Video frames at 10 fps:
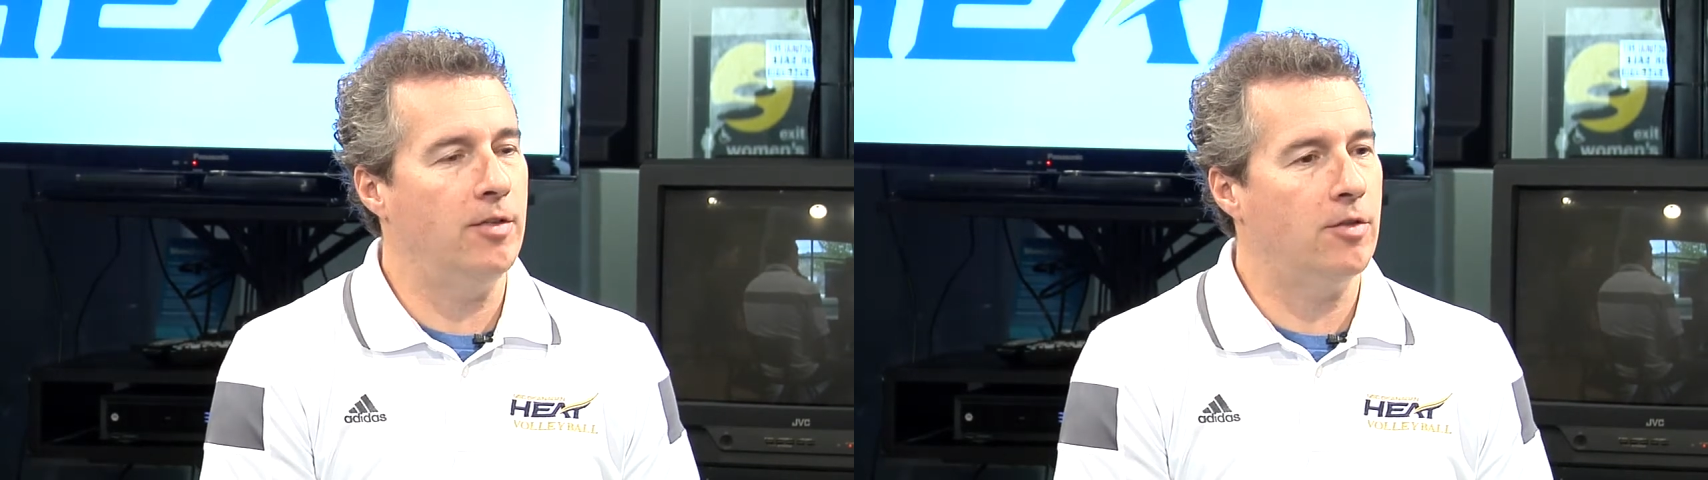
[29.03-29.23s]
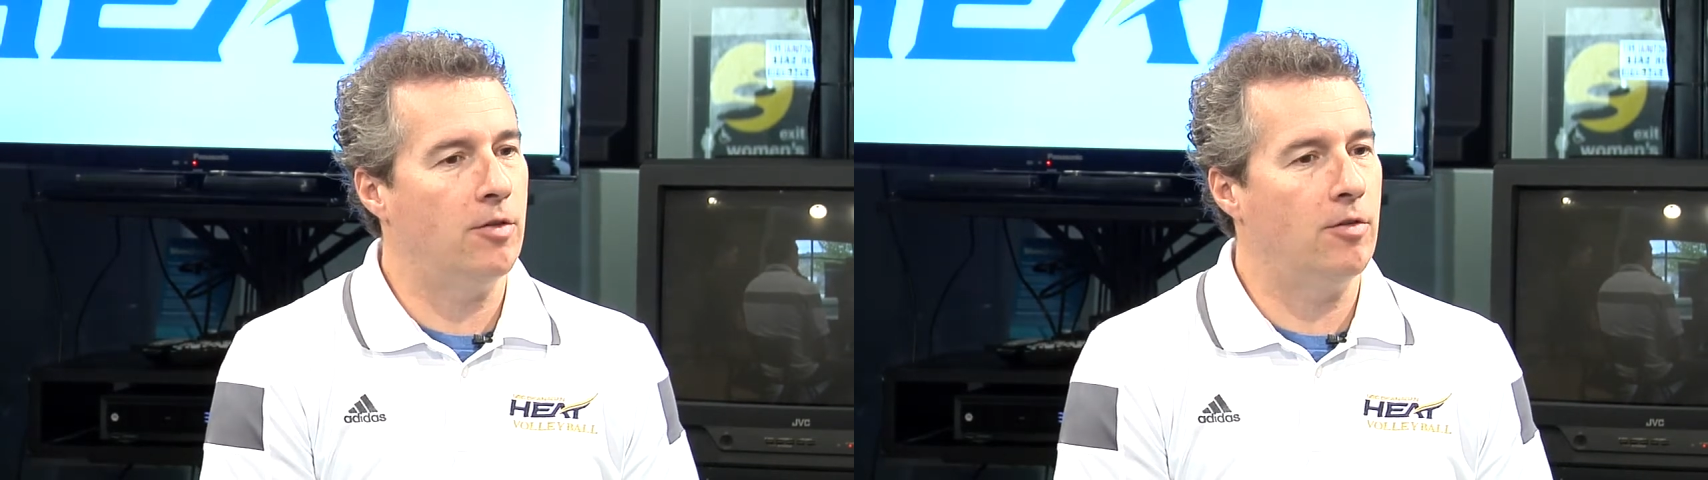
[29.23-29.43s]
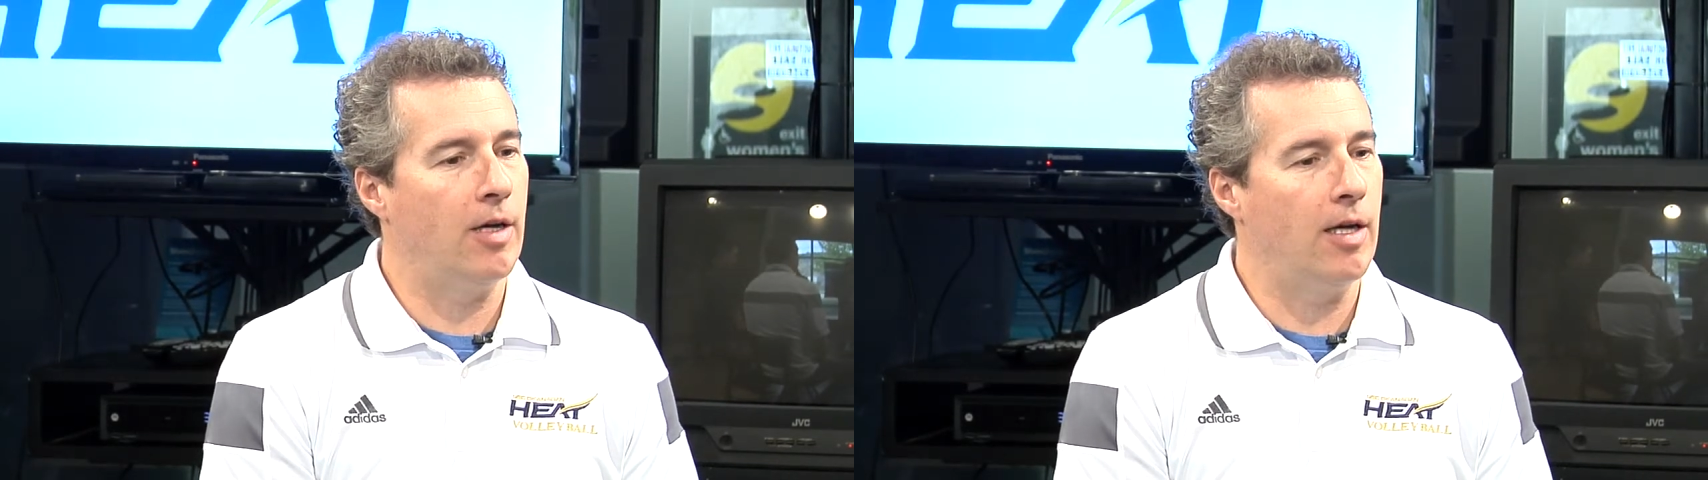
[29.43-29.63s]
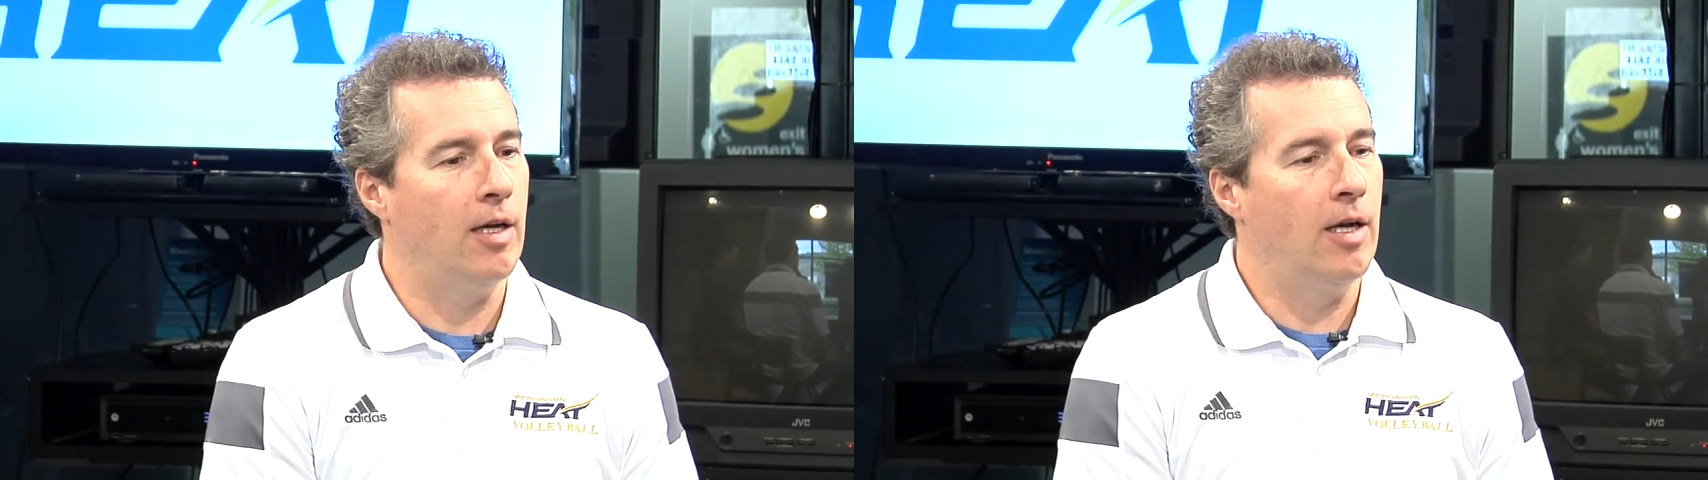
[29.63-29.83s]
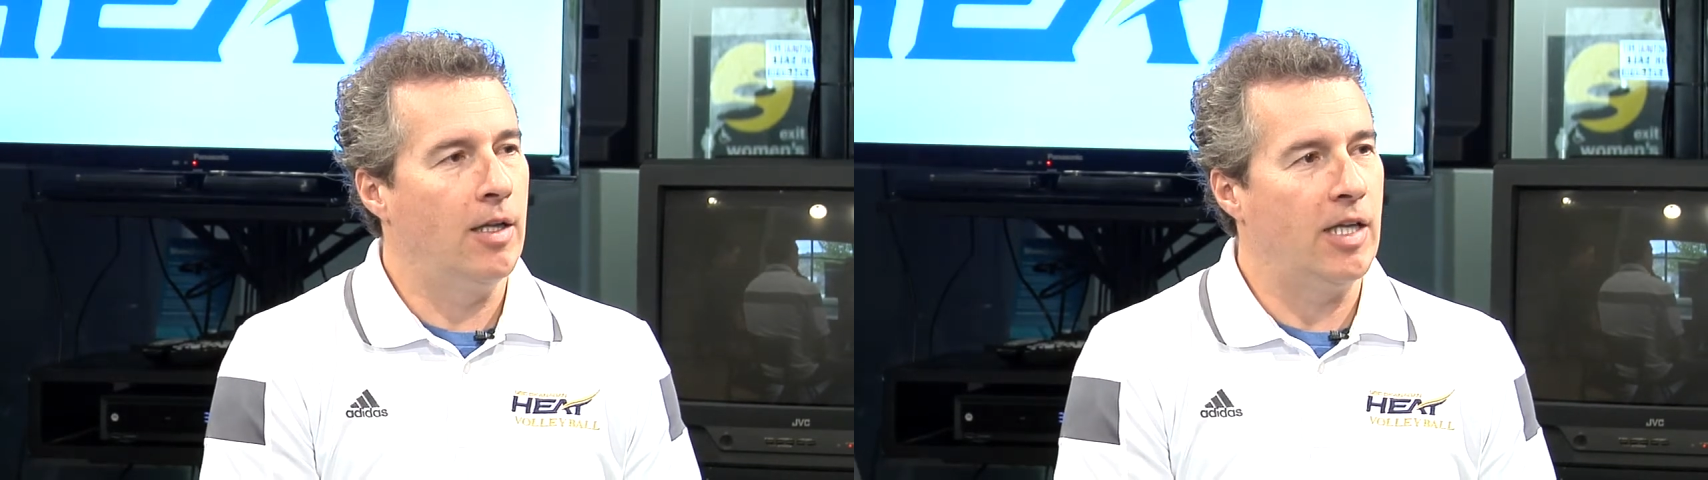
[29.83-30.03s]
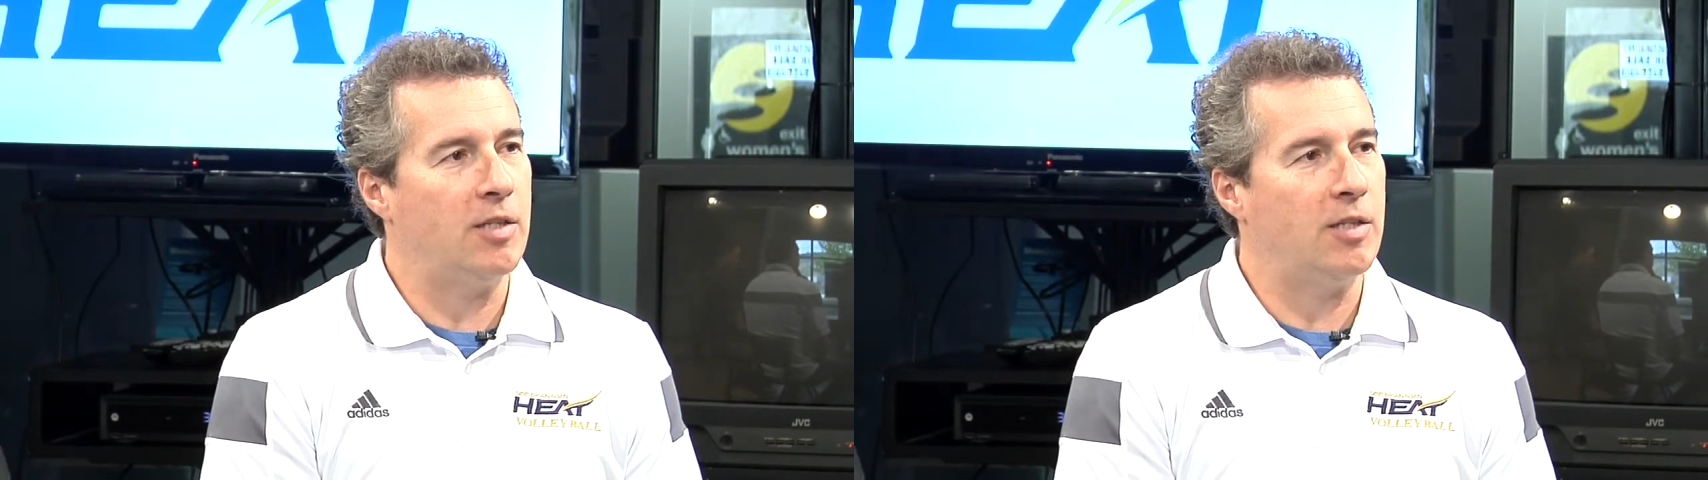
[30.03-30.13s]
So the